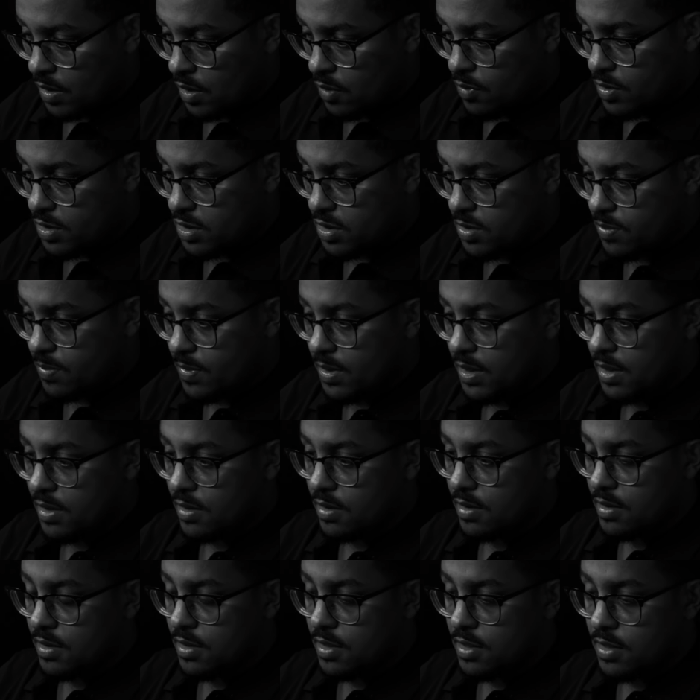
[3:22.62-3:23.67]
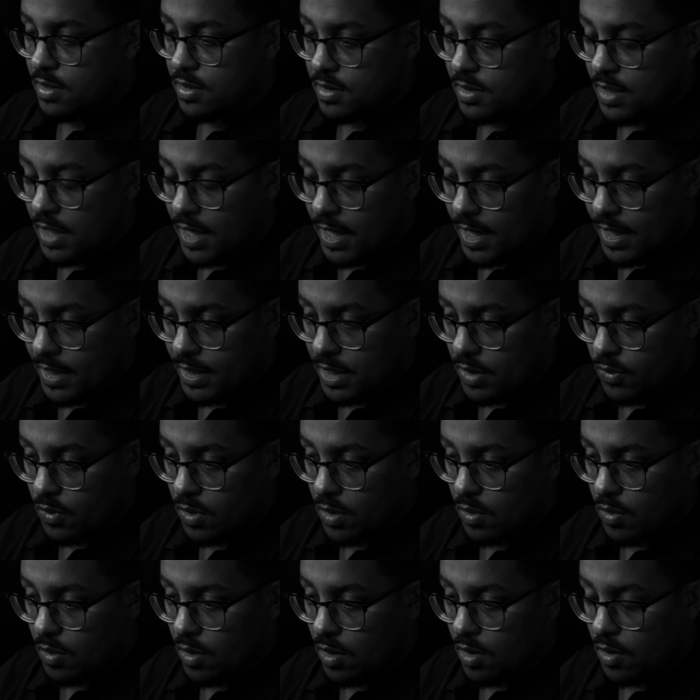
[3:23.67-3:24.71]
which means this is the high that
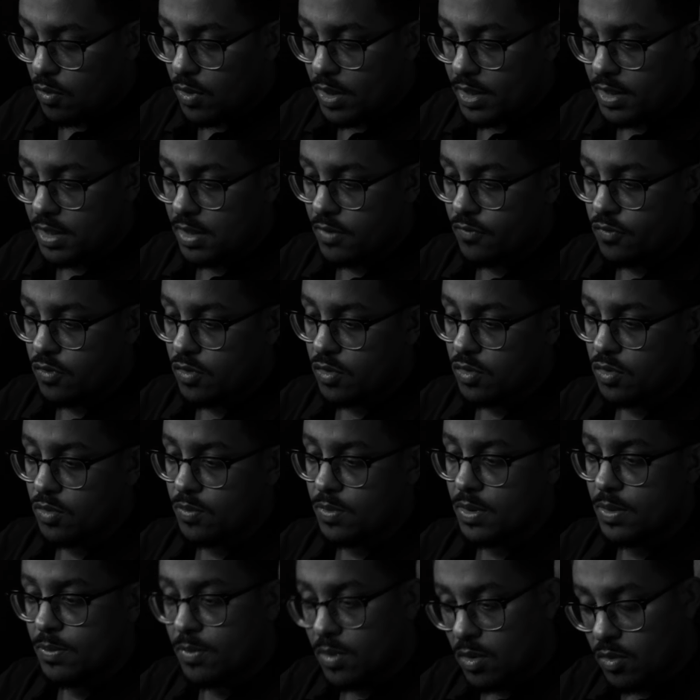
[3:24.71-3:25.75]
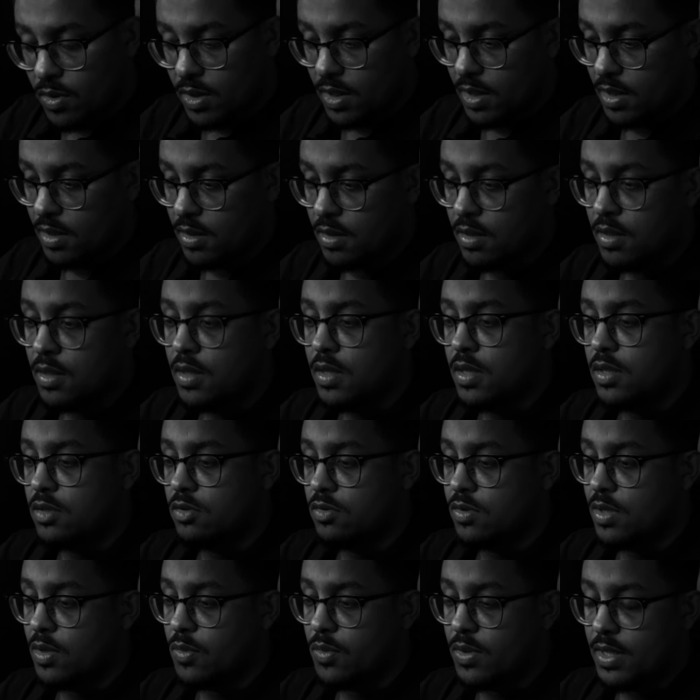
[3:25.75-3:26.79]
we are waiting for to be broken so
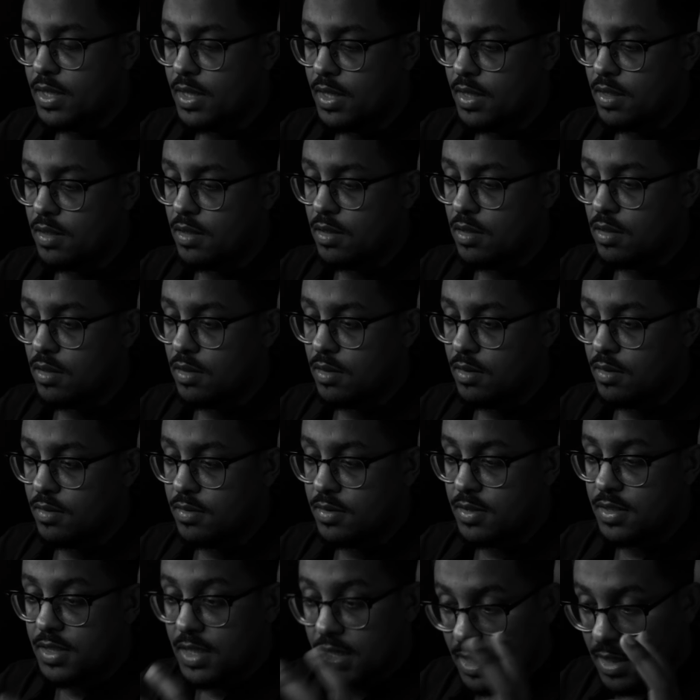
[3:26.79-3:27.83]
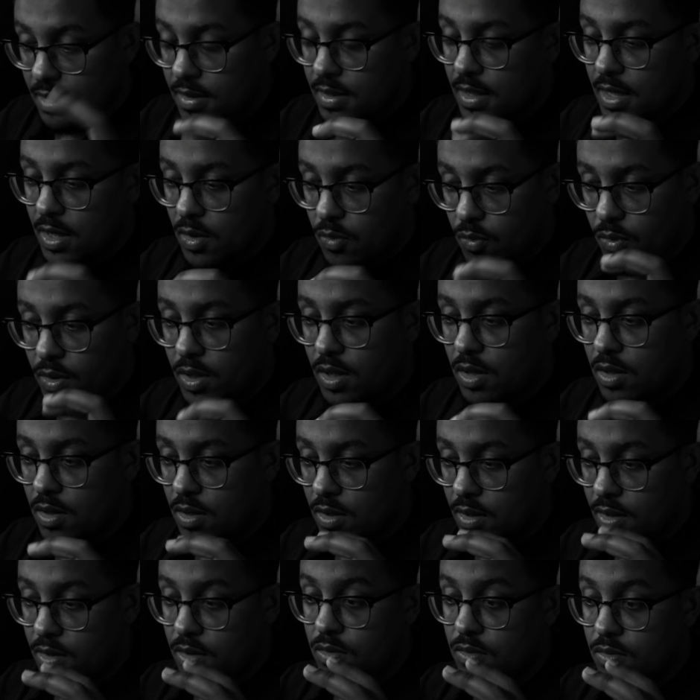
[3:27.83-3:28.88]
that we can say that we
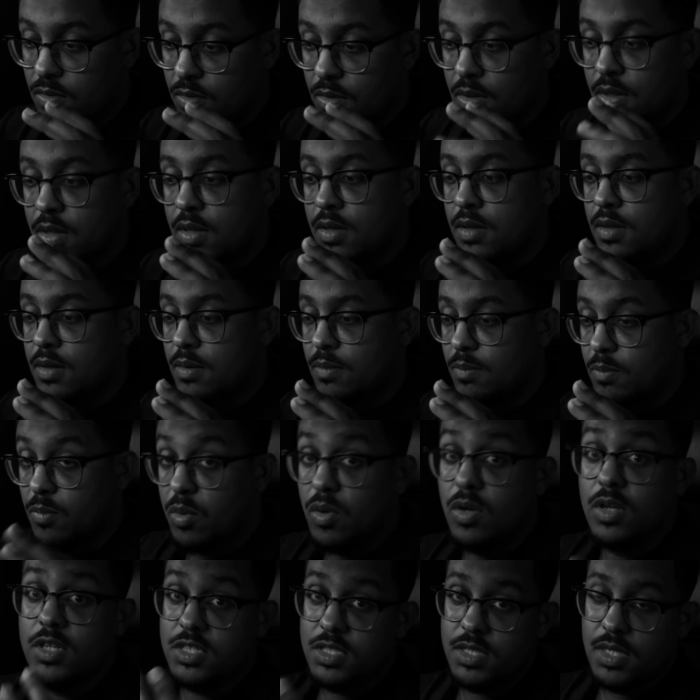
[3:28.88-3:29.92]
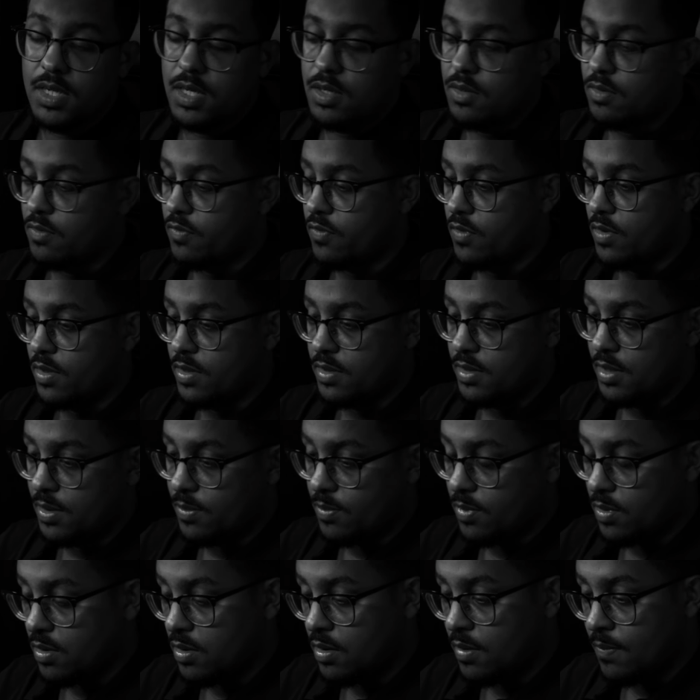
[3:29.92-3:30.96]
are, bullish now, for
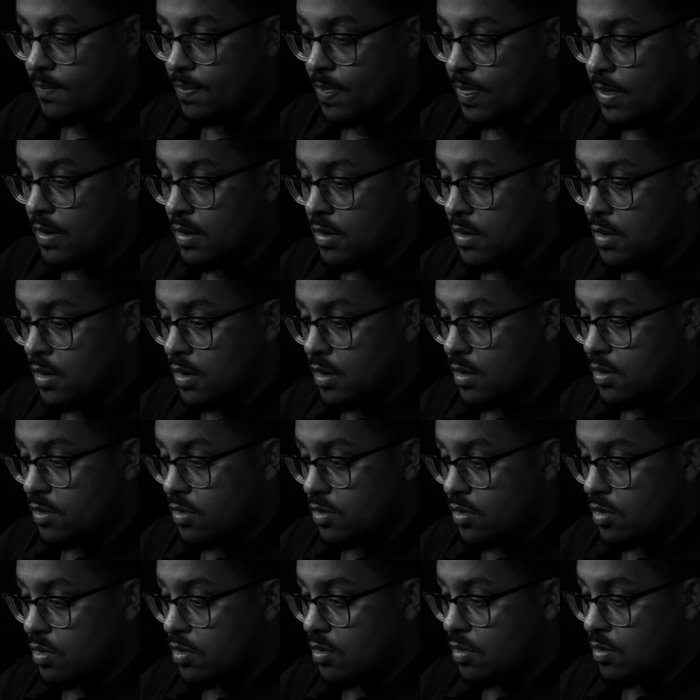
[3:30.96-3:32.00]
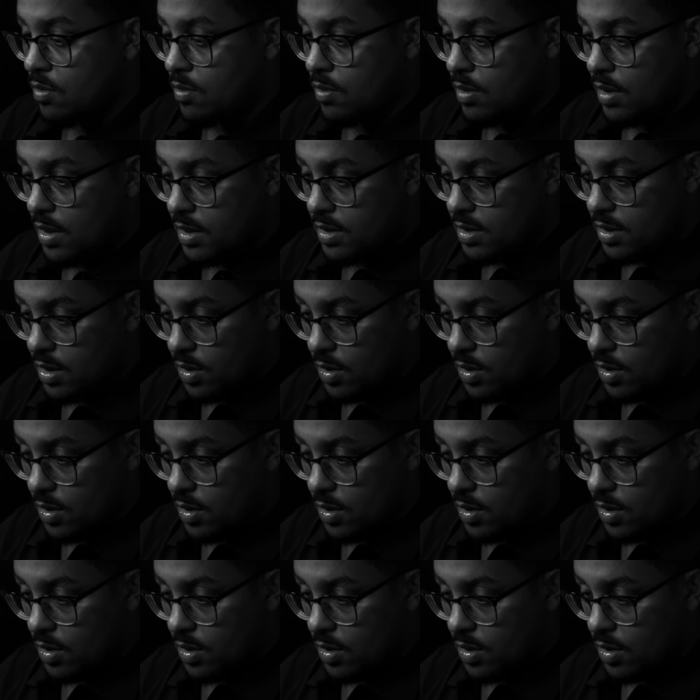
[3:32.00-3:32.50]
example. So let's